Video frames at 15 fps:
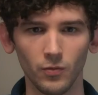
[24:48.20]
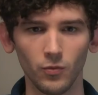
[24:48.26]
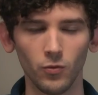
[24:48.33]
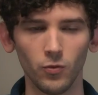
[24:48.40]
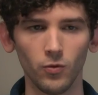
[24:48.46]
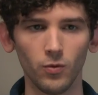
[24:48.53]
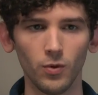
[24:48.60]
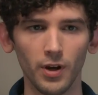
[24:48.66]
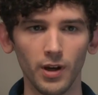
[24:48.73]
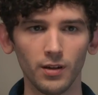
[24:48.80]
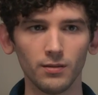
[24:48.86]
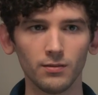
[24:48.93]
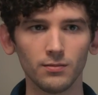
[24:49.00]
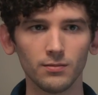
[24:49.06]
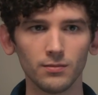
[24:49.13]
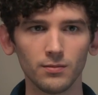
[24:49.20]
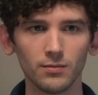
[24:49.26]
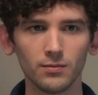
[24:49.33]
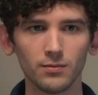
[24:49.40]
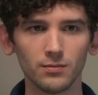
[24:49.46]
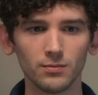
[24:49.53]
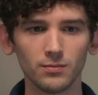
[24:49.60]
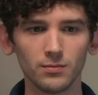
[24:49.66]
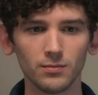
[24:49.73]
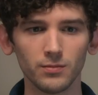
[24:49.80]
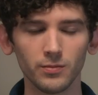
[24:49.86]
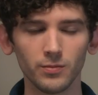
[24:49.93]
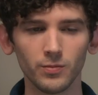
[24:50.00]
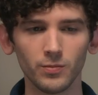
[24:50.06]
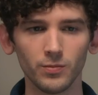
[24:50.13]
Right.
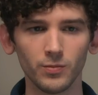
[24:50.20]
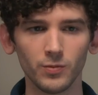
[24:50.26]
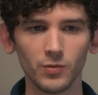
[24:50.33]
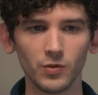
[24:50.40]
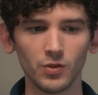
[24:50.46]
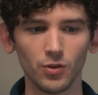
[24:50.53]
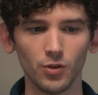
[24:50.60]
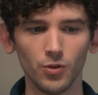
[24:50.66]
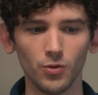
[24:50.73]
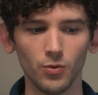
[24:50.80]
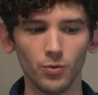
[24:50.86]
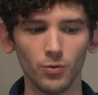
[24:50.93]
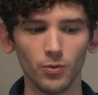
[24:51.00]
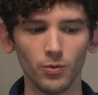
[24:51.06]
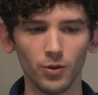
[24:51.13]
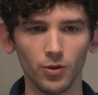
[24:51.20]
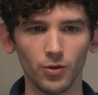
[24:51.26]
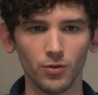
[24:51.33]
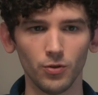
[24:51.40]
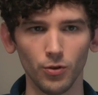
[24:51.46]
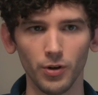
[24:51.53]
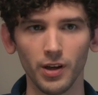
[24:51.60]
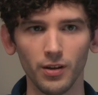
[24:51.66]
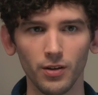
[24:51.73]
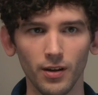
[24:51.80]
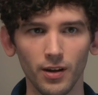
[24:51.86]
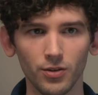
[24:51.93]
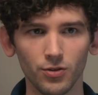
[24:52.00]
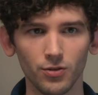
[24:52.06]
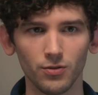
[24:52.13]
So you agree
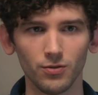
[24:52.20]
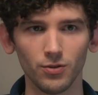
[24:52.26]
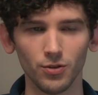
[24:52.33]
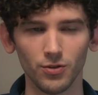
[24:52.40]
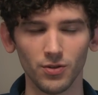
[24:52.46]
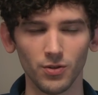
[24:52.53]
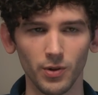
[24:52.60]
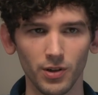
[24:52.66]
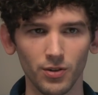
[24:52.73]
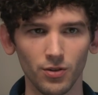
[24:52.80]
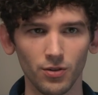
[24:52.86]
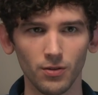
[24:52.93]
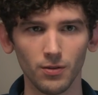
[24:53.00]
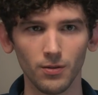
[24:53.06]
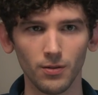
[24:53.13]
I shouldn't switch?